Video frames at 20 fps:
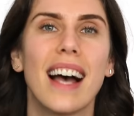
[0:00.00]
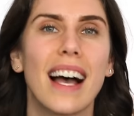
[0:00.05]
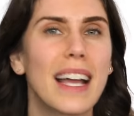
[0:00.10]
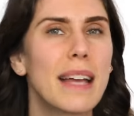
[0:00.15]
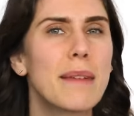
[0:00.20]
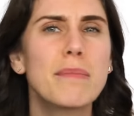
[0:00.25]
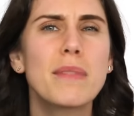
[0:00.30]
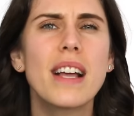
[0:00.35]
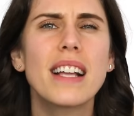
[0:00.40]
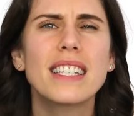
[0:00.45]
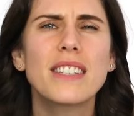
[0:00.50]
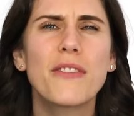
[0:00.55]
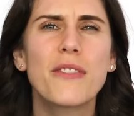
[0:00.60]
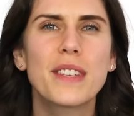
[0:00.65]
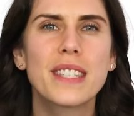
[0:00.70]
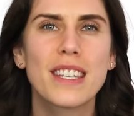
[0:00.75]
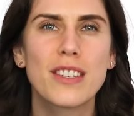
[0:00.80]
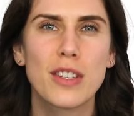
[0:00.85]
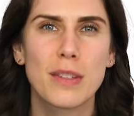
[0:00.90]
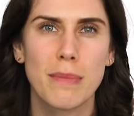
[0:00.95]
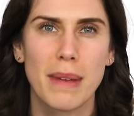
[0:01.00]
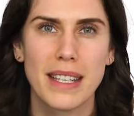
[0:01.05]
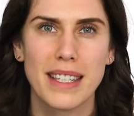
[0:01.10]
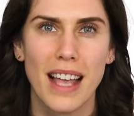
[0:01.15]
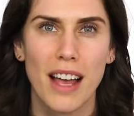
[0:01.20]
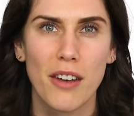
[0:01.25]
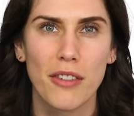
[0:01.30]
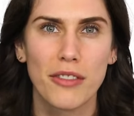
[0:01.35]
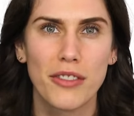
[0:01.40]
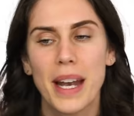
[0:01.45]
I am not a physician
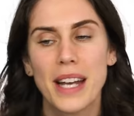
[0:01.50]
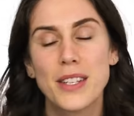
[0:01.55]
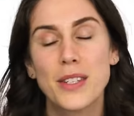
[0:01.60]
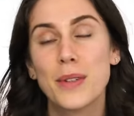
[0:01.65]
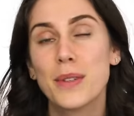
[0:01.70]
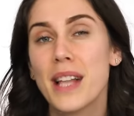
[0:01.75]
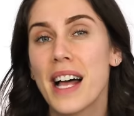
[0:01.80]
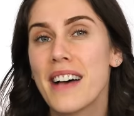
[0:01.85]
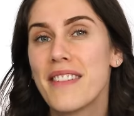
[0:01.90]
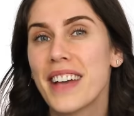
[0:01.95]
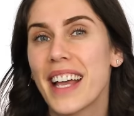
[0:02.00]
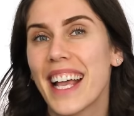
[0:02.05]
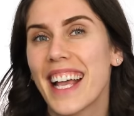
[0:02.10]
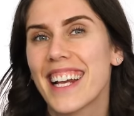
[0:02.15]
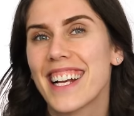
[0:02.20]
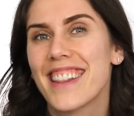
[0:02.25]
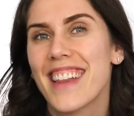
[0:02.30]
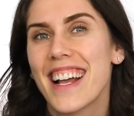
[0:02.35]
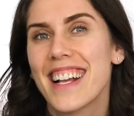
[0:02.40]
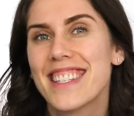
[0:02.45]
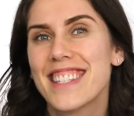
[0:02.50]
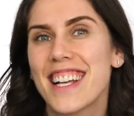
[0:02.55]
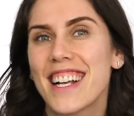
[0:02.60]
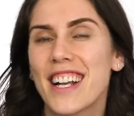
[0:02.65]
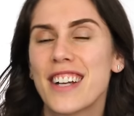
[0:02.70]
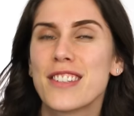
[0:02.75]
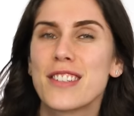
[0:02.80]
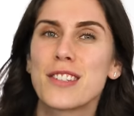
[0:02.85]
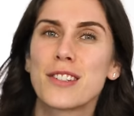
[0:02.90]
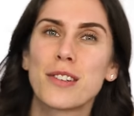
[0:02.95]
myself, but I do love
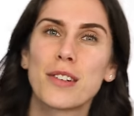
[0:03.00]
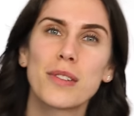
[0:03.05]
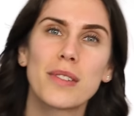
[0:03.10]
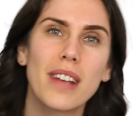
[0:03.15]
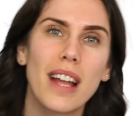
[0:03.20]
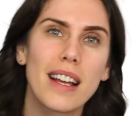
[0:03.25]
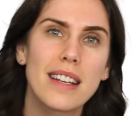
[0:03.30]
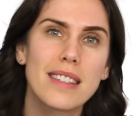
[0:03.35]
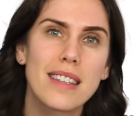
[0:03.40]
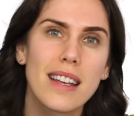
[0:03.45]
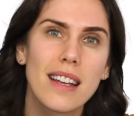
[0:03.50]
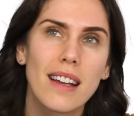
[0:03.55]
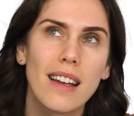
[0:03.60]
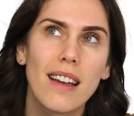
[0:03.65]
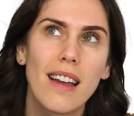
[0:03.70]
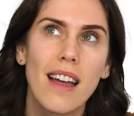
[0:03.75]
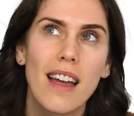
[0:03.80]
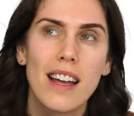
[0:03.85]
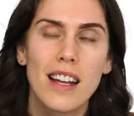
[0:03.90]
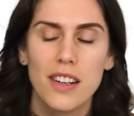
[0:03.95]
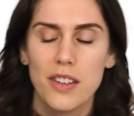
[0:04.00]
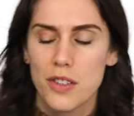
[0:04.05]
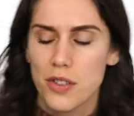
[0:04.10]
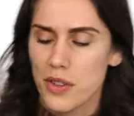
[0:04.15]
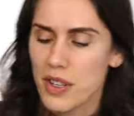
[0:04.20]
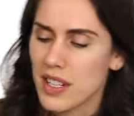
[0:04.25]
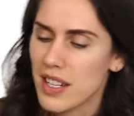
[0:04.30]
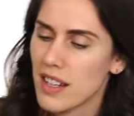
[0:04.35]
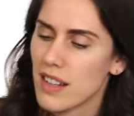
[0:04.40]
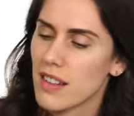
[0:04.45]
analyzing, scrutinizing,
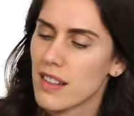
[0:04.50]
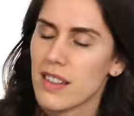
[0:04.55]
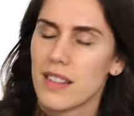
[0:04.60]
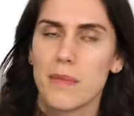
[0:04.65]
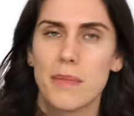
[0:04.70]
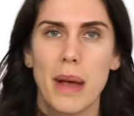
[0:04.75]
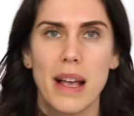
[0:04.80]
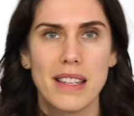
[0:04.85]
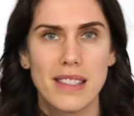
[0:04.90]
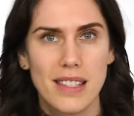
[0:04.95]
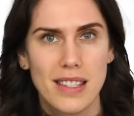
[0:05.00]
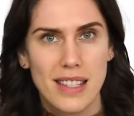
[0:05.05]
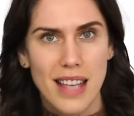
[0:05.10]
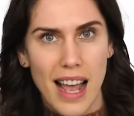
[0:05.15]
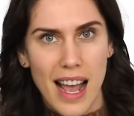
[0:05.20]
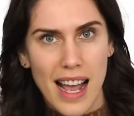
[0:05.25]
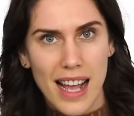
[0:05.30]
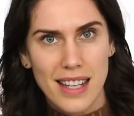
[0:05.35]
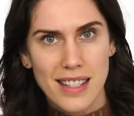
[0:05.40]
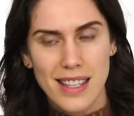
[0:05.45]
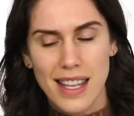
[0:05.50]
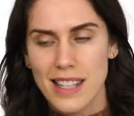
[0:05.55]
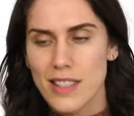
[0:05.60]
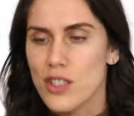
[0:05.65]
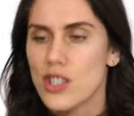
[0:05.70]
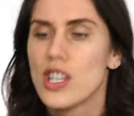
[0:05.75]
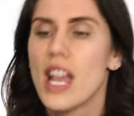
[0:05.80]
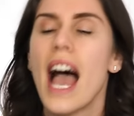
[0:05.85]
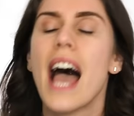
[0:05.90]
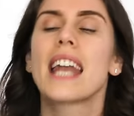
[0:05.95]
drinking pesticides,
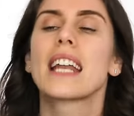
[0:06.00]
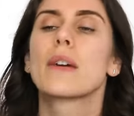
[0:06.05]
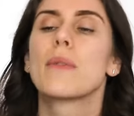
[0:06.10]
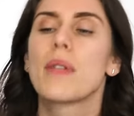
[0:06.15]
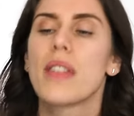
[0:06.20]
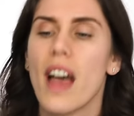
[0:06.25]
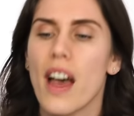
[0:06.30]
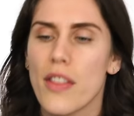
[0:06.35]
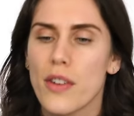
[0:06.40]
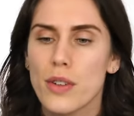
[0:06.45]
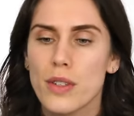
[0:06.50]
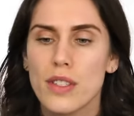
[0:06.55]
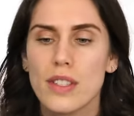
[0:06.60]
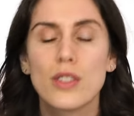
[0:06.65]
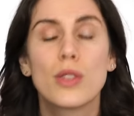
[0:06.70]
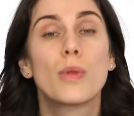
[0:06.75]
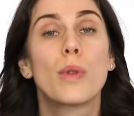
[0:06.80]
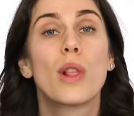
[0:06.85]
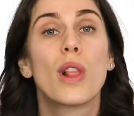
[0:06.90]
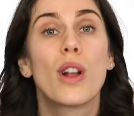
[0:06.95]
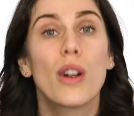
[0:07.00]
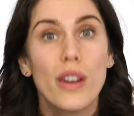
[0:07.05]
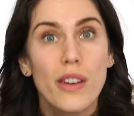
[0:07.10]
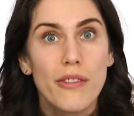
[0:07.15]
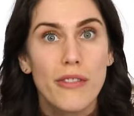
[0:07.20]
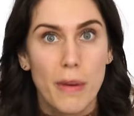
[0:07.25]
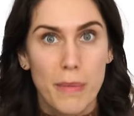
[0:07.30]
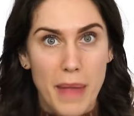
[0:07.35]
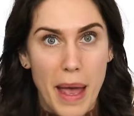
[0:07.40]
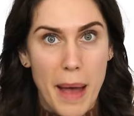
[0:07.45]
and chatting with others to learn
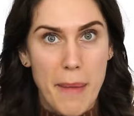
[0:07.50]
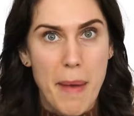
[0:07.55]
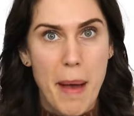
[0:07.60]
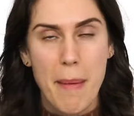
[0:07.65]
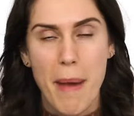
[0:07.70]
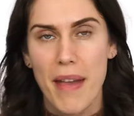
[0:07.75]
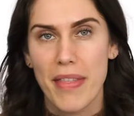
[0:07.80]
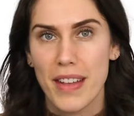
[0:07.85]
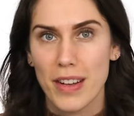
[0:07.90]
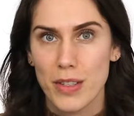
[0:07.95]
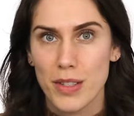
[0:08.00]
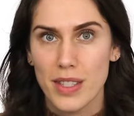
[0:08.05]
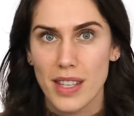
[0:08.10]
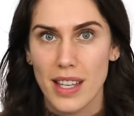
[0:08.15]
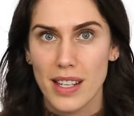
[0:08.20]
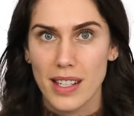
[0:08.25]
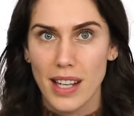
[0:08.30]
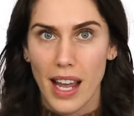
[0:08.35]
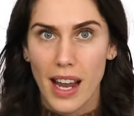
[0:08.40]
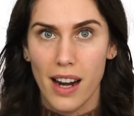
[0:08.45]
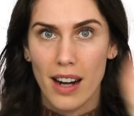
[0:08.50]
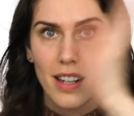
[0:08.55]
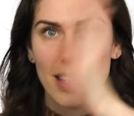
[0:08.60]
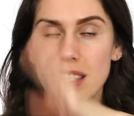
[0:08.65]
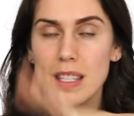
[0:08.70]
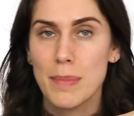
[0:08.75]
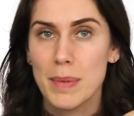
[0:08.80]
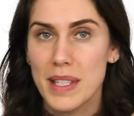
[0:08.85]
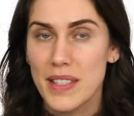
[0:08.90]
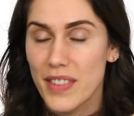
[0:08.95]
from them about their skincare,
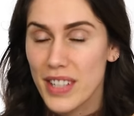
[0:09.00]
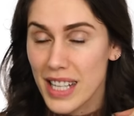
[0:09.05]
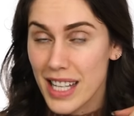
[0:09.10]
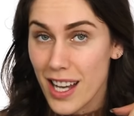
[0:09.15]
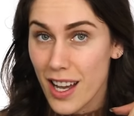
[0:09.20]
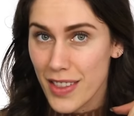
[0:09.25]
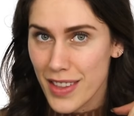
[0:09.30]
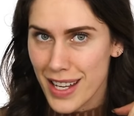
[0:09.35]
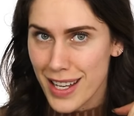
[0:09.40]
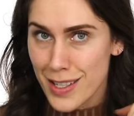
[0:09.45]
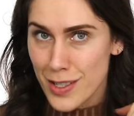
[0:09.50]
specifically on the